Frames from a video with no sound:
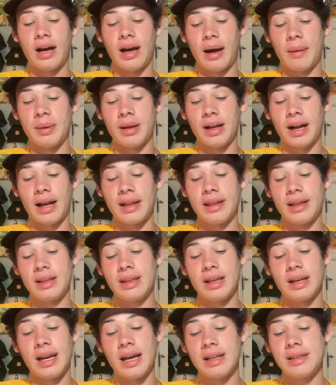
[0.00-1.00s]
I mean, I think
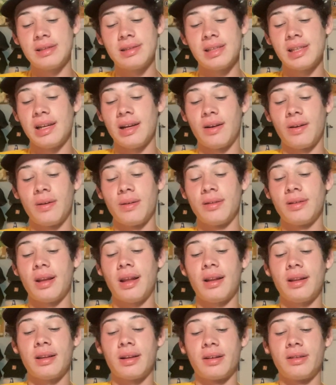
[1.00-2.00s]
the Nets, you know,
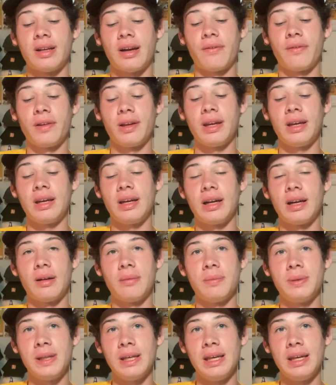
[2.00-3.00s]
they're definitely going to
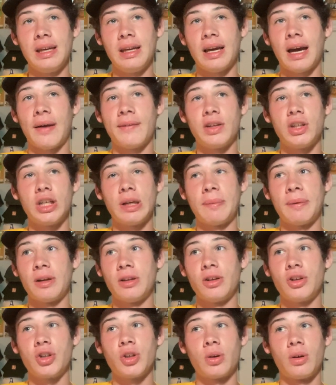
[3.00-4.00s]
be have a chip on
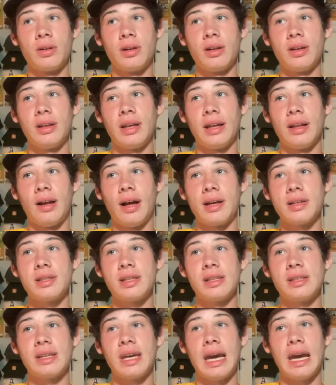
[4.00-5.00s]
their shoulder. They lost
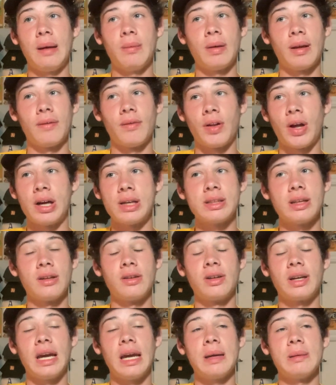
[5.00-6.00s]
this game. They've lost
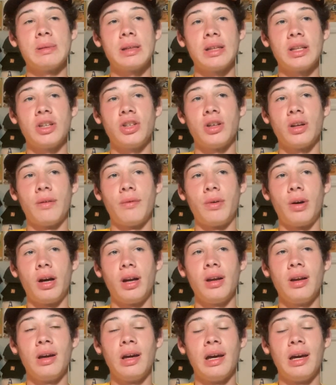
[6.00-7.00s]
other games that they should have
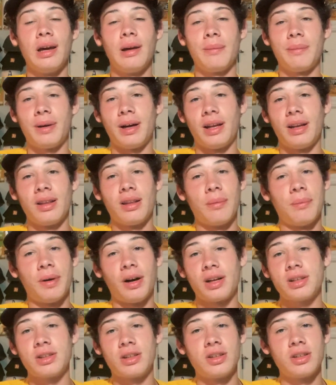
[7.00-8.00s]
won. But the
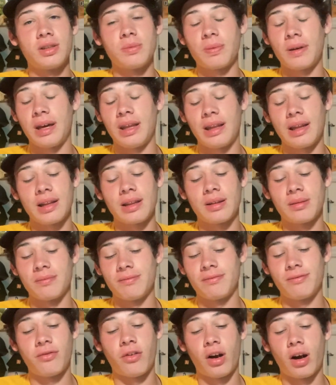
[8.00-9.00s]
Bucks are just playing like the
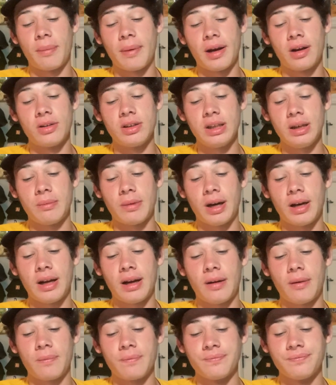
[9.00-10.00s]
far better team right
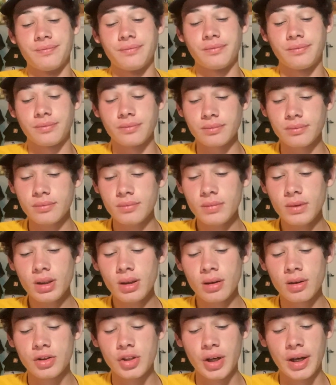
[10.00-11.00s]
now.
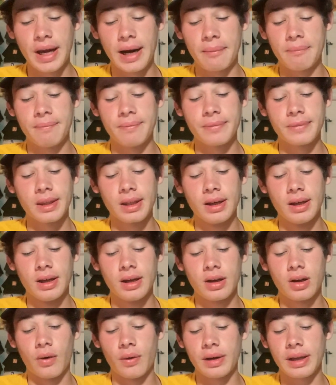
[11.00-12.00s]
So yeah,
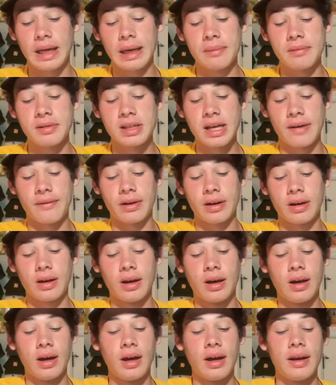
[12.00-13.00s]
going to game seven.
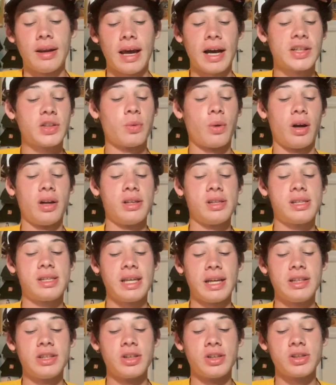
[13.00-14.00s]
Next one,
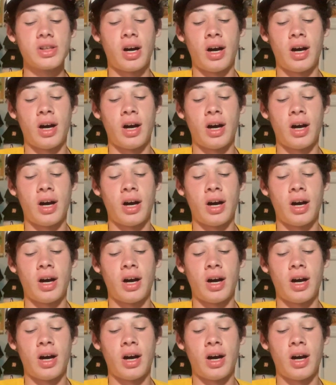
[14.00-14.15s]
Sixers